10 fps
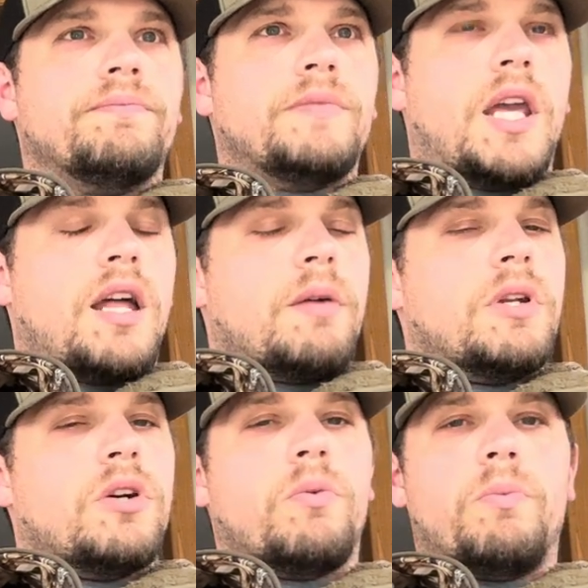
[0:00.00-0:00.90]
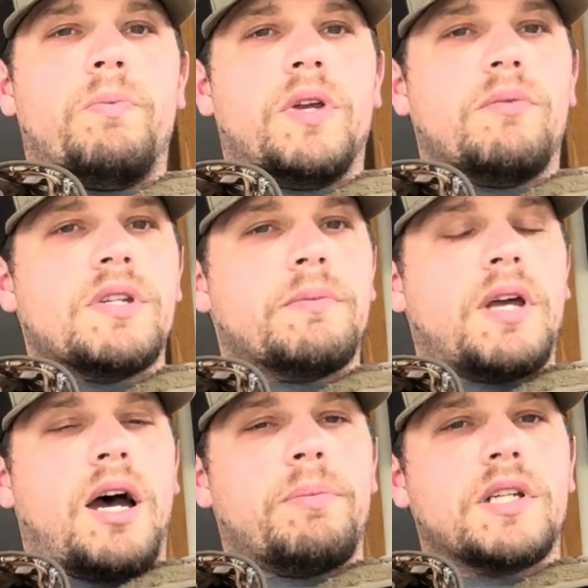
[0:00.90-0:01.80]
Let me know. Give me some
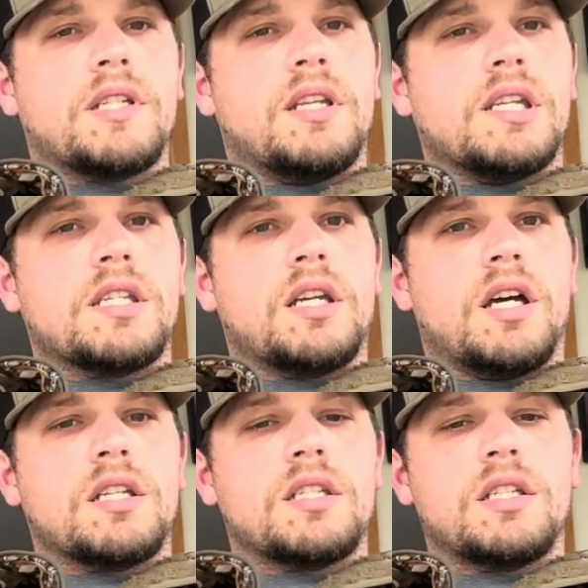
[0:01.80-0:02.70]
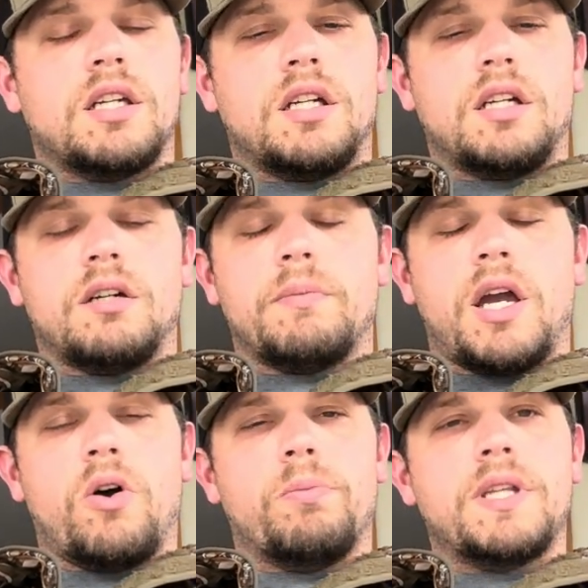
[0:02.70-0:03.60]
topics to discuss. I
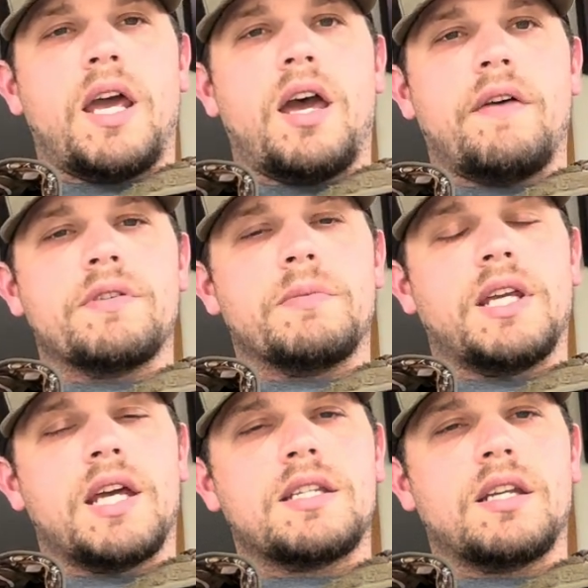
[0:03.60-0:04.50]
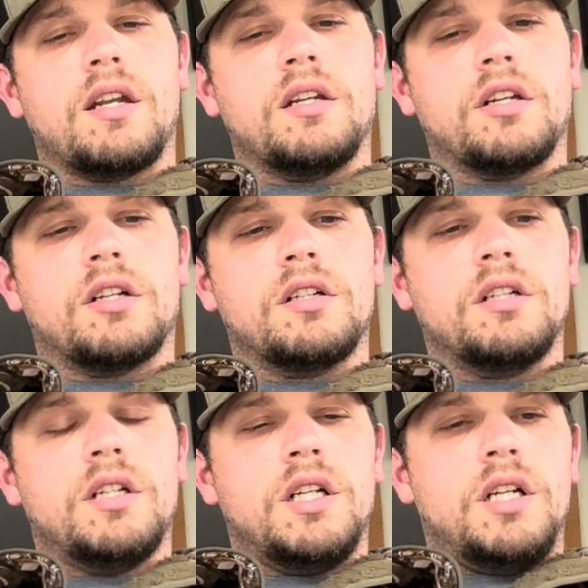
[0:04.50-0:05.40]
hope to have some guests on here
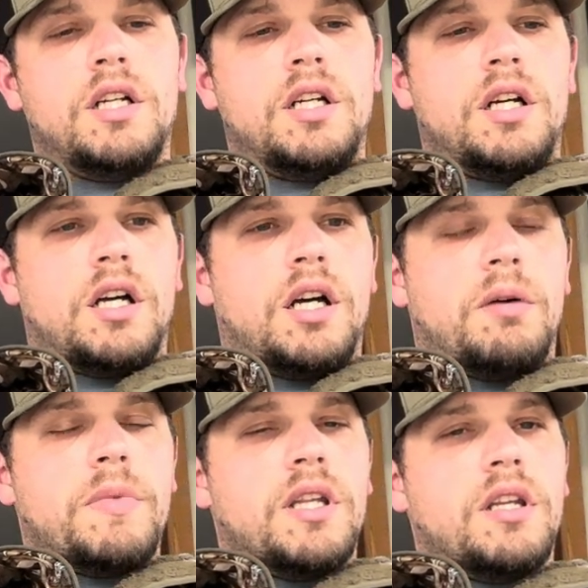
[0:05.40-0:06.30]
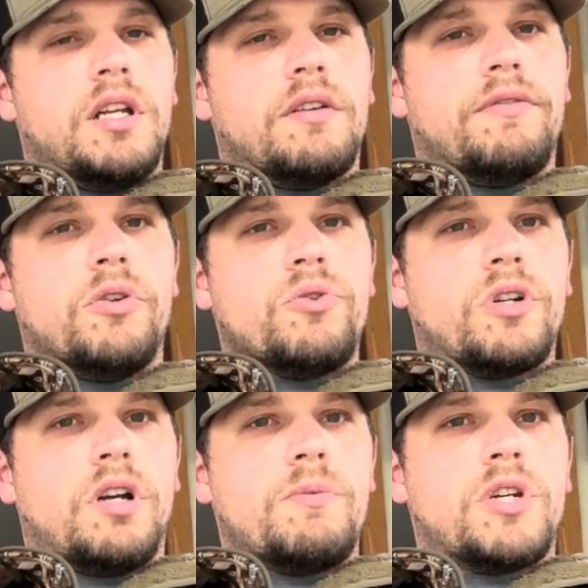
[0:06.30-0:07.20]
in the near
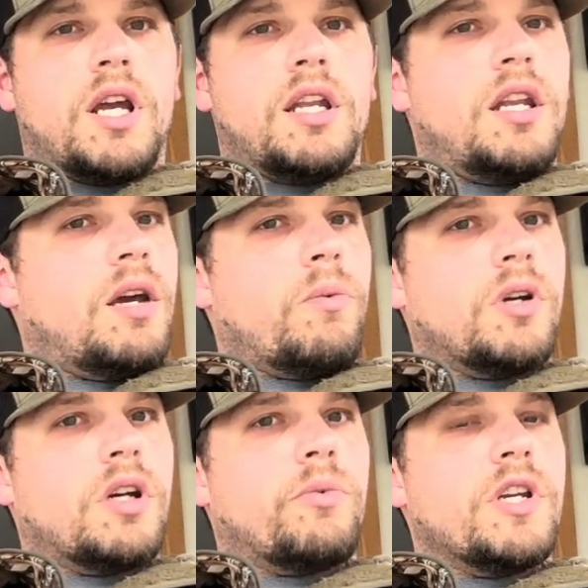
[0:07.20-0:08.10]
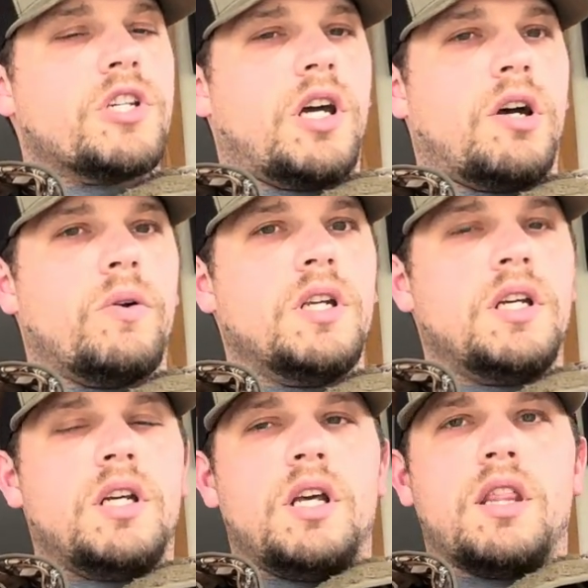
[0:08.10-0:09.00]
future. I'm trying to network, reach out,
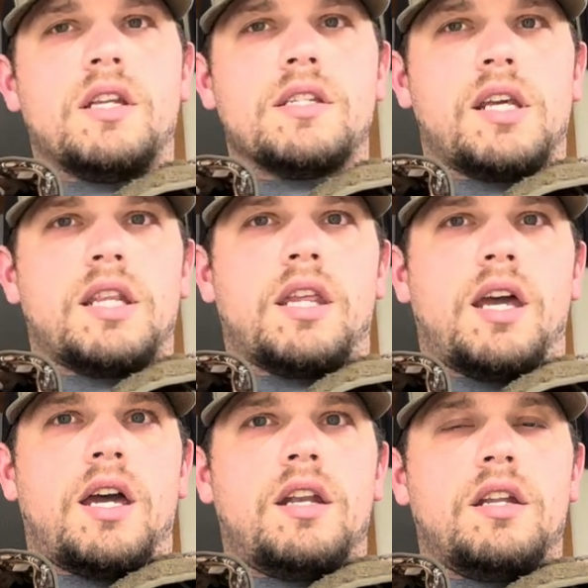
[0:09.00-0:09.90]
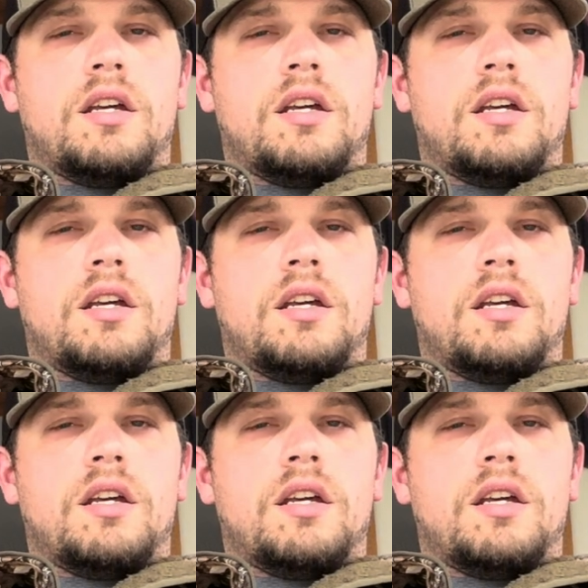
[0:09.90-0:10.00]
things like that.